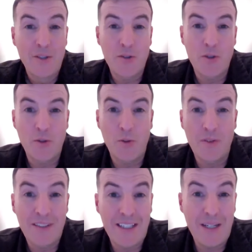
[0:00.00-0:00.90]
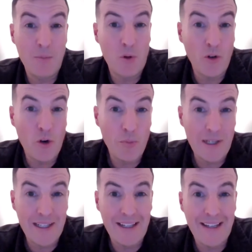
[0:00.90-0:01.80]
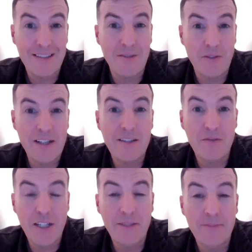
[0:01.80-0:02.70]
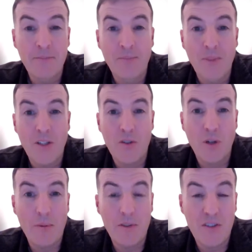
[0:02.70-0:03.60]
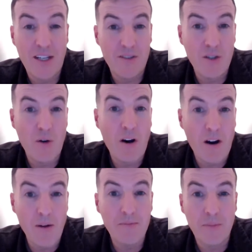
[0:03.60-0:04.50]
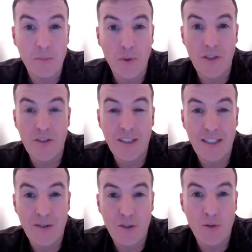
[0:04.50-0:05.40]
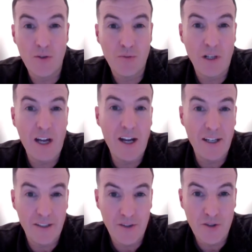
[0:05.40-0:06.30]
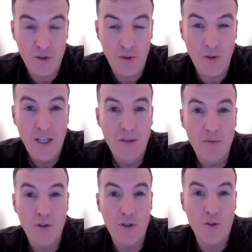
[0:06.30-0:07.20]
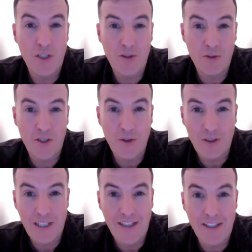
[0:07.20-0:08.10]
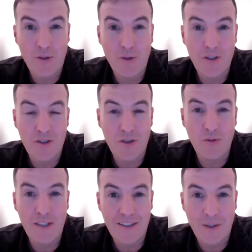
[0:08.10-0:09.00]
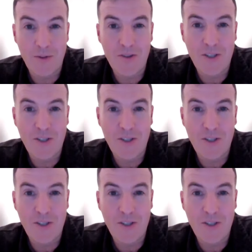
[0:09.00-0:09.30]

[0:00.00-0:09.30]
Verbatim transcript: to ski more normally and less defensively. So I would say it's no harm, but don't rely on it to reduce injury. Don't let it increase your risk. I would